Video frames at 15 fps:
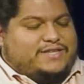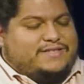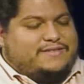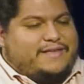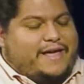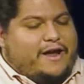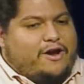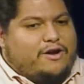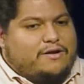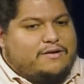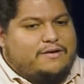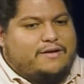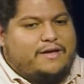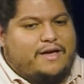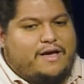is there.
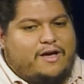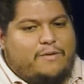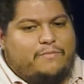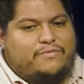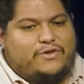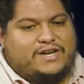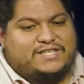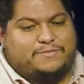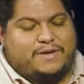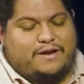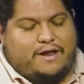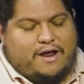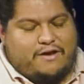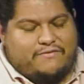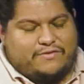Um, there has been
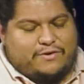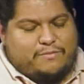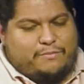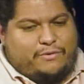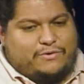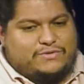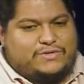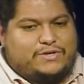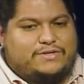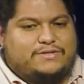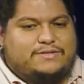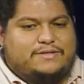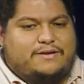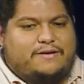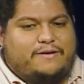a lot of
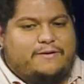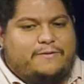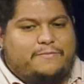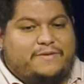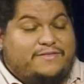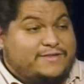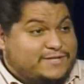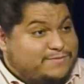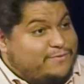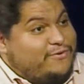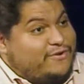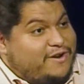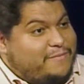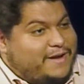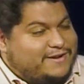composers um, in this
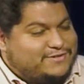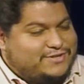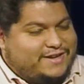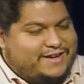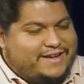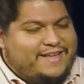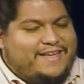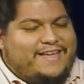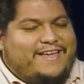program, actually,